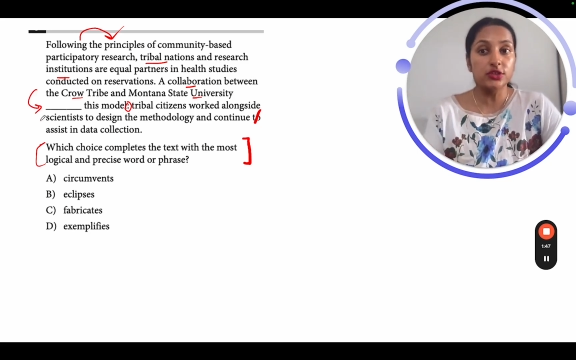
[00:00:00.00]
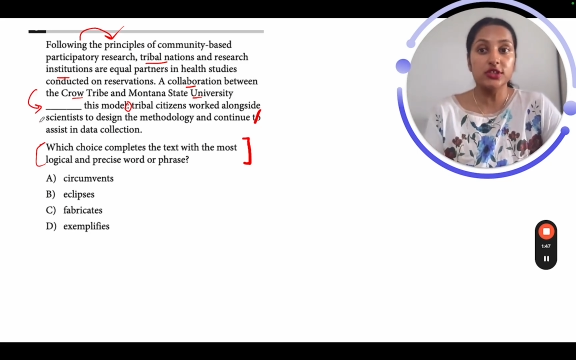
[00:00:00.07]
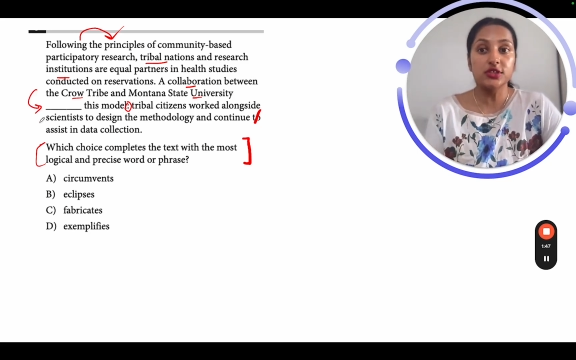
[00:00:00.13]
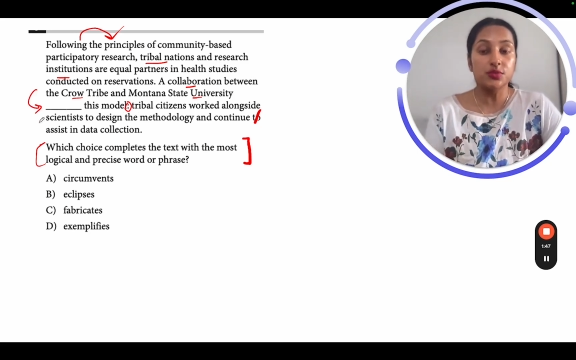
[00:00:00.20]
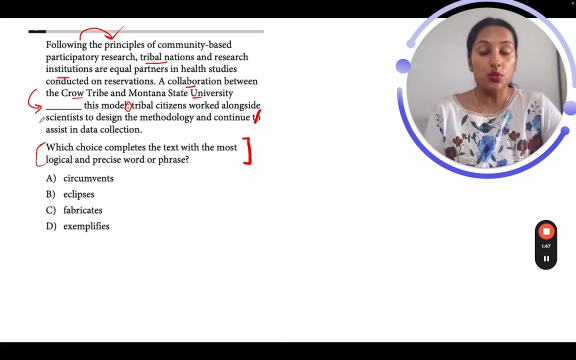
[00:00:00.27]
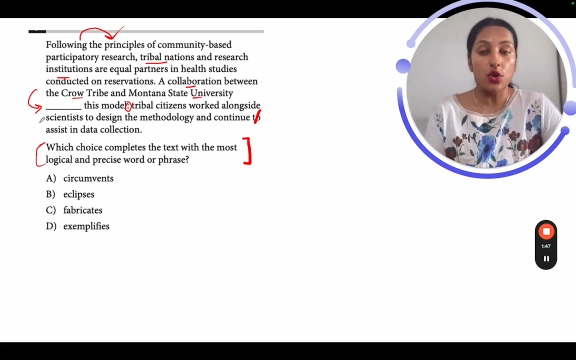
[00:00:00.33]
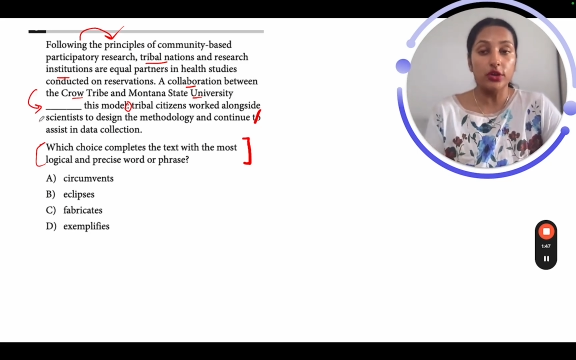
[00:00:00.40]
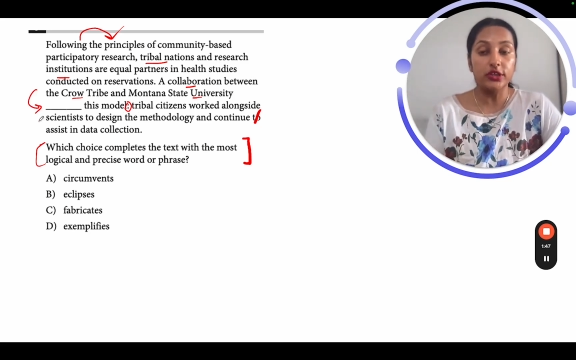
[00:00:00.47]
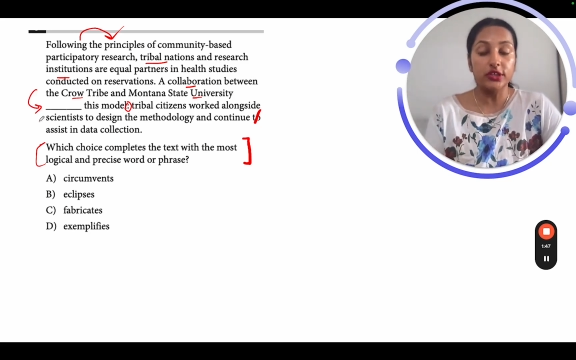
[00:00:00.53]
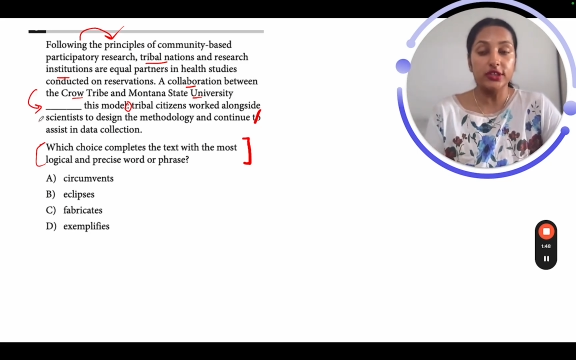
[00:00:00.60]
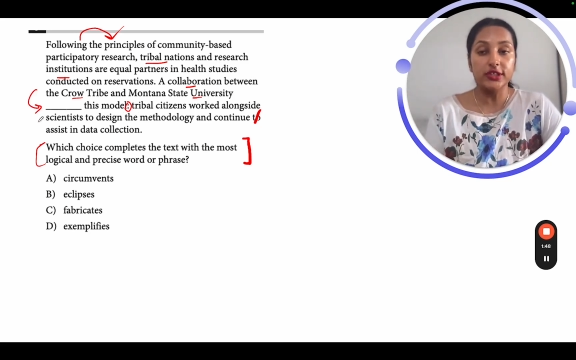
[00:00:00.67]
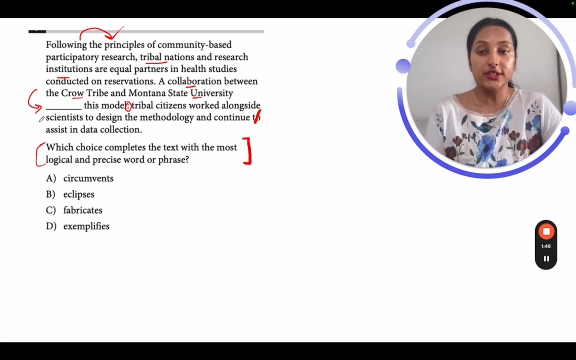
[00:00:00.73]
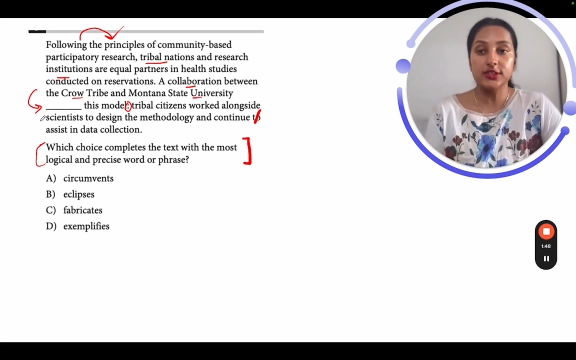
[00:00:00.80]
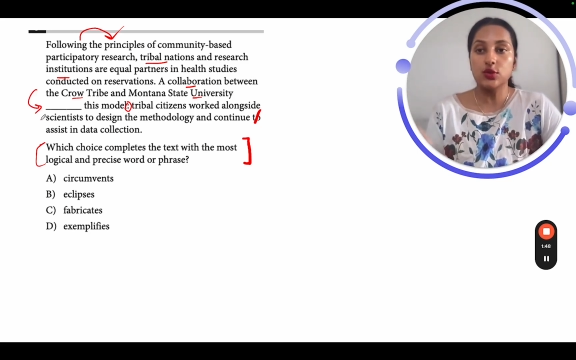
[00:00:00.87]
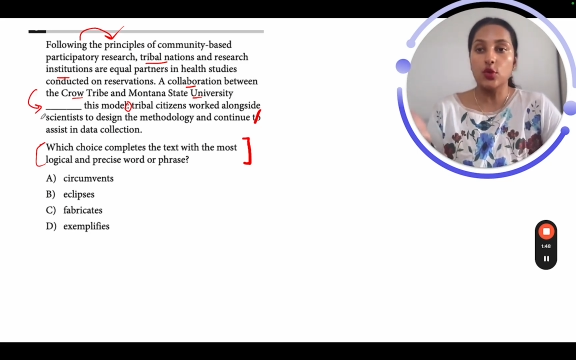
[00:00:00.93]
to this
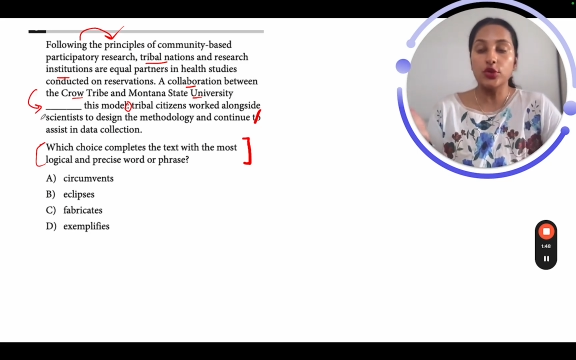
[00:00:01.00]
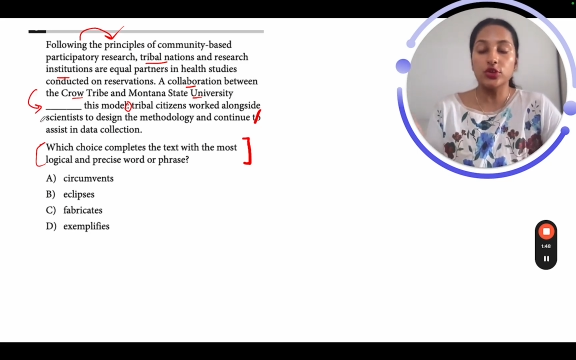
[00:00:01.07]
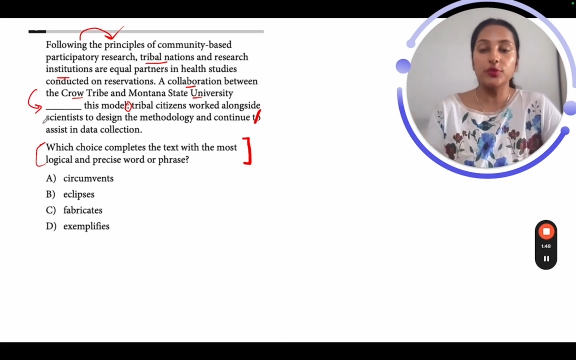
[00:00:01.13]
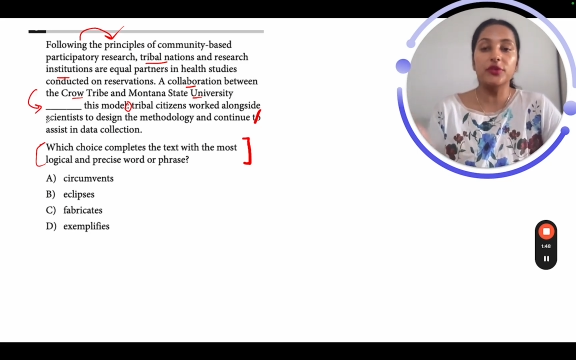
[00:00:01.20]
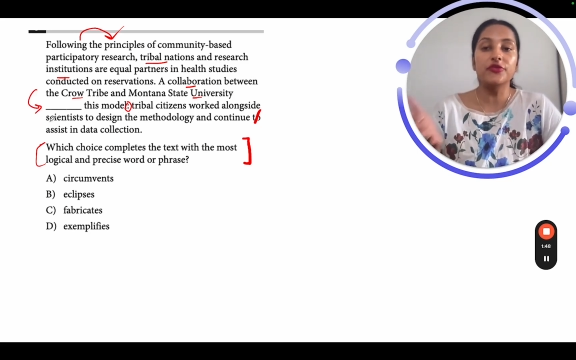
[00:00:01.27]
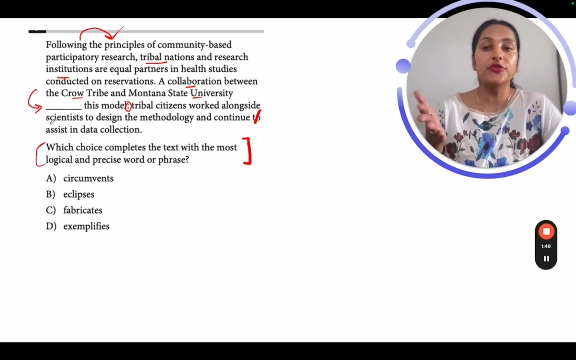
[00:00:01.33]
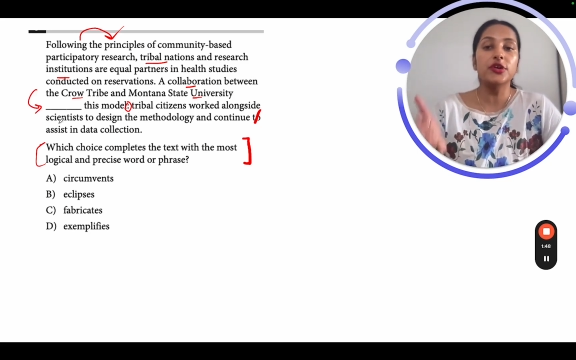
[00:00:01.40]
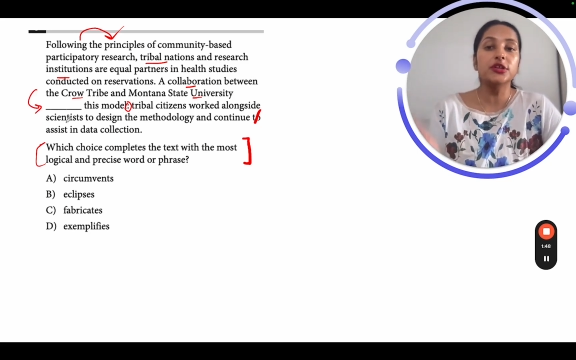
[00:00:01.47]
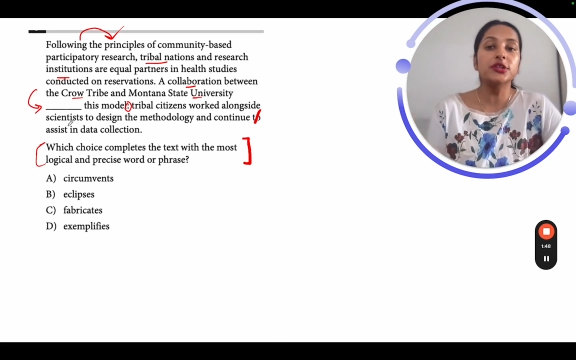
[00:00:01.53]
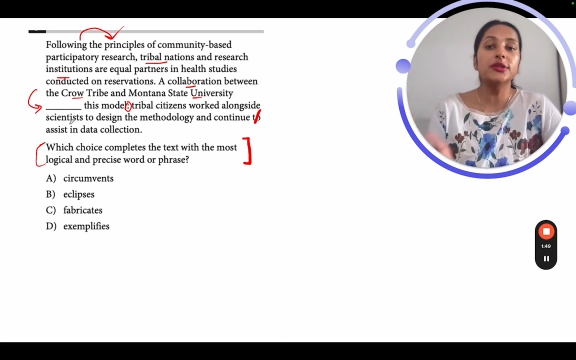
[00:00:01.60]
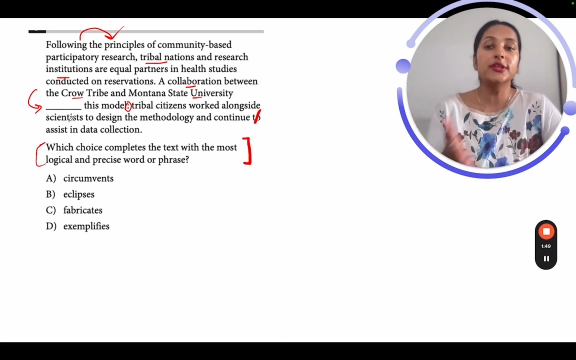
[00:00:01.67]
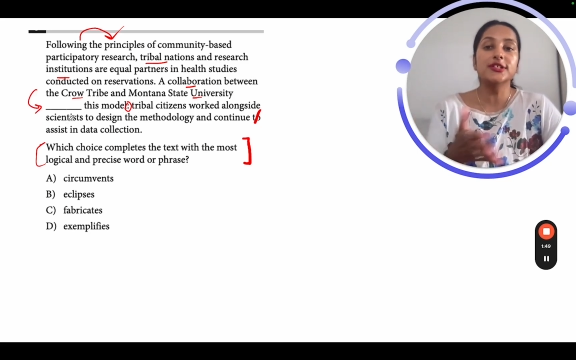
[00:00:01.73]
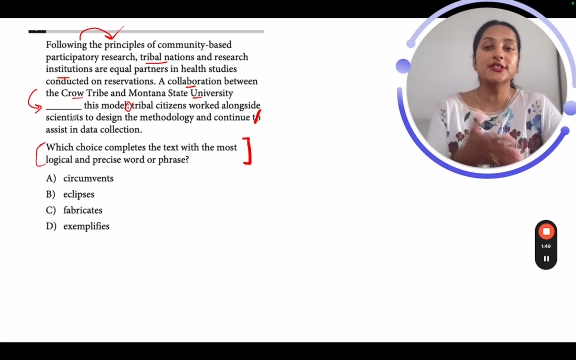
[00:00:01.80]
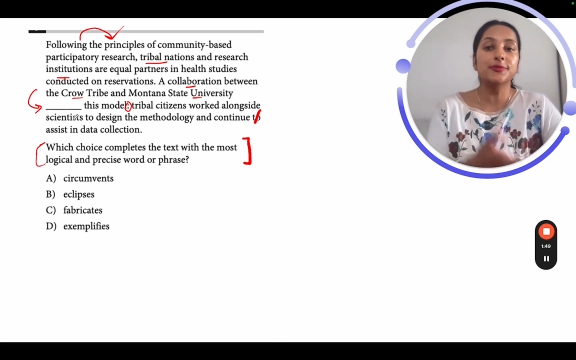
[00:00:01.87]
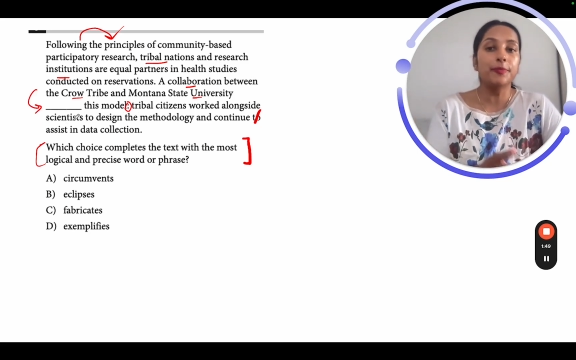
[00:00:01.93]
model is going to be
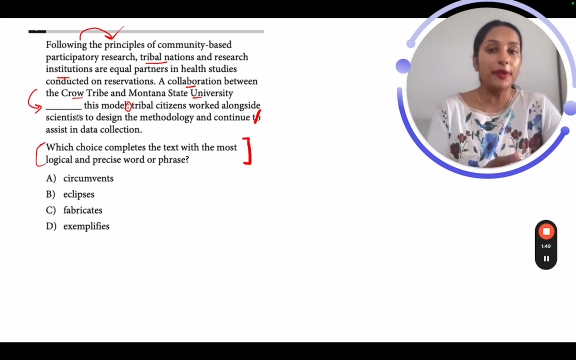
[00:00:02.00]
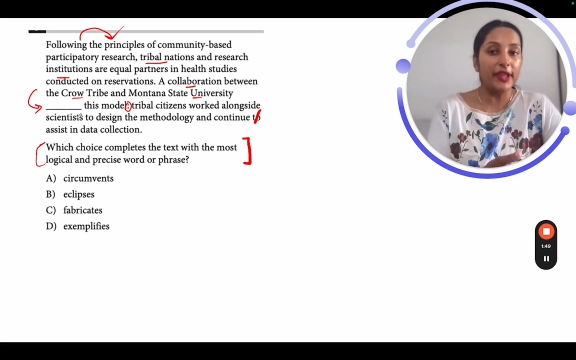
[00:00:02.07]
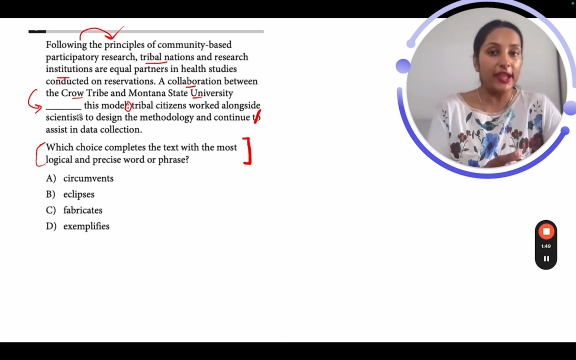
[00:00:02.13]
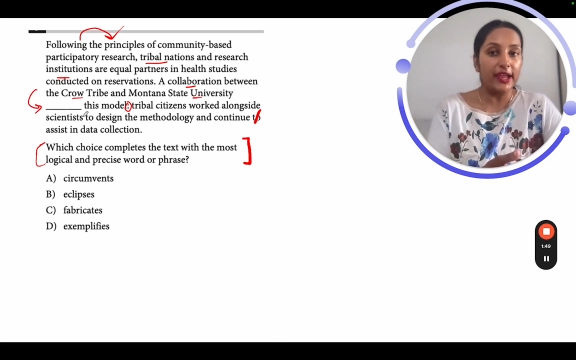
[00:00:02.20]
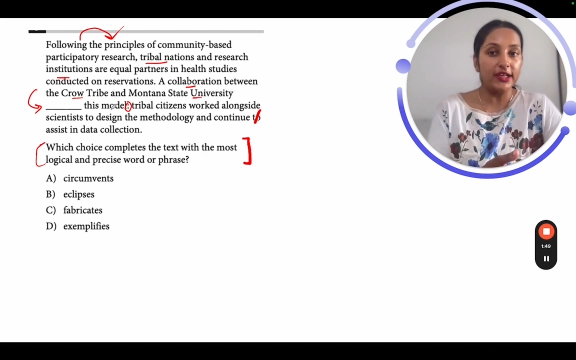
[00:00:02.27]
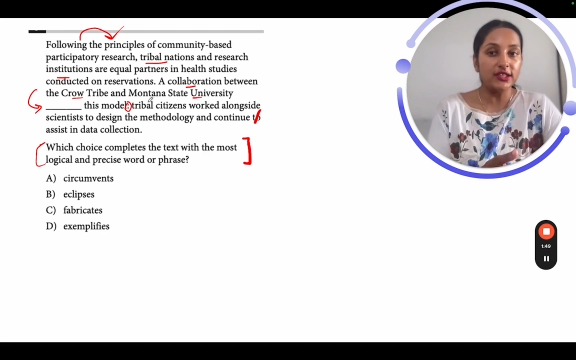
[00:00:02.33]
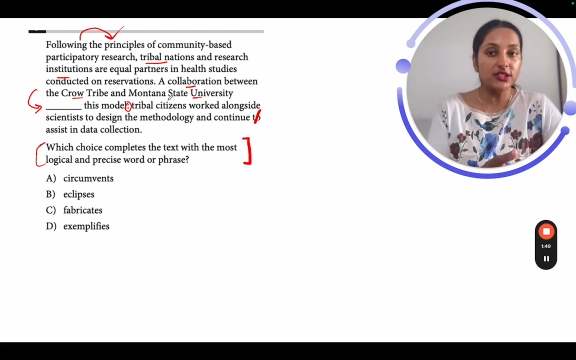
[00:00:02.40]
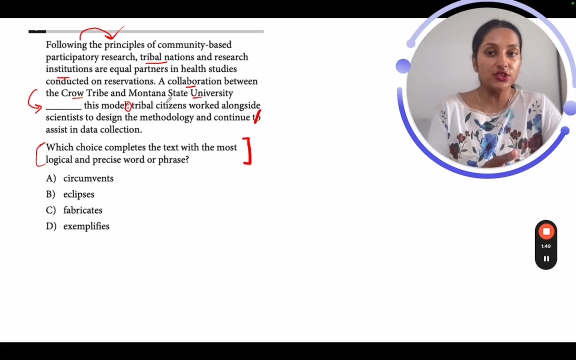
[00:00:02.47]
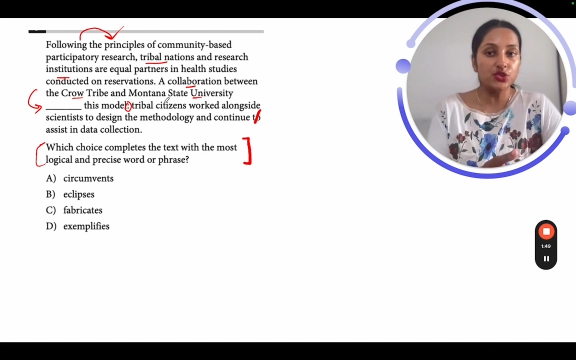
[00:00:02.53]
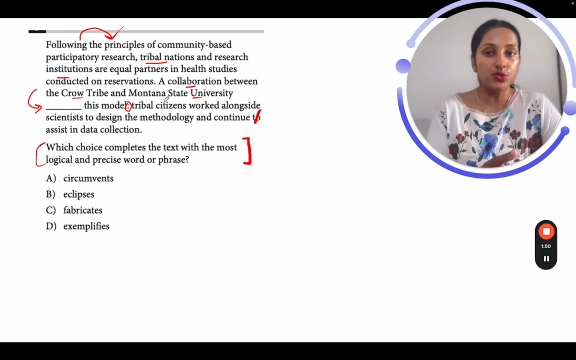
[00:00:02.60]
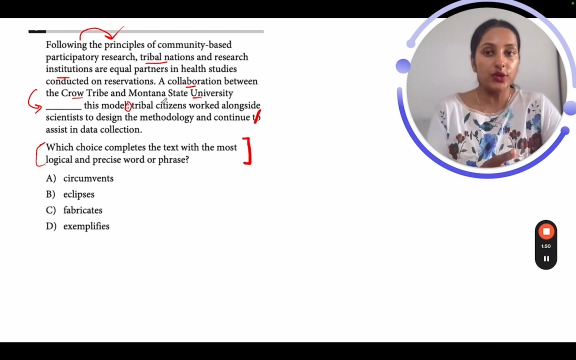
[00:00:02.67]
further explained